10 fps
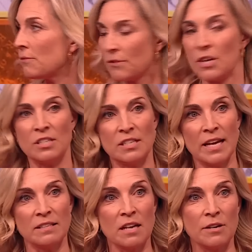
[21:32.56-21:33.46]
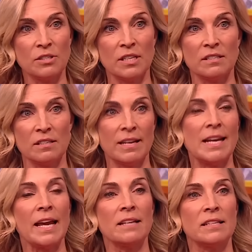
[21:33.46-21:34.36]
30 days notice, and then
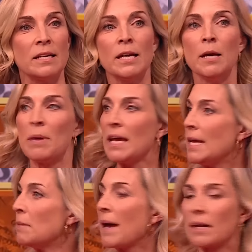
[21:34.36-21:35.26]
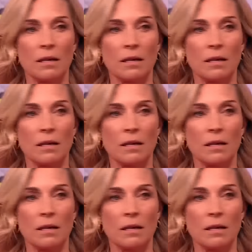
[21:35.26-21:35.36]
he gets it. But he and Meghan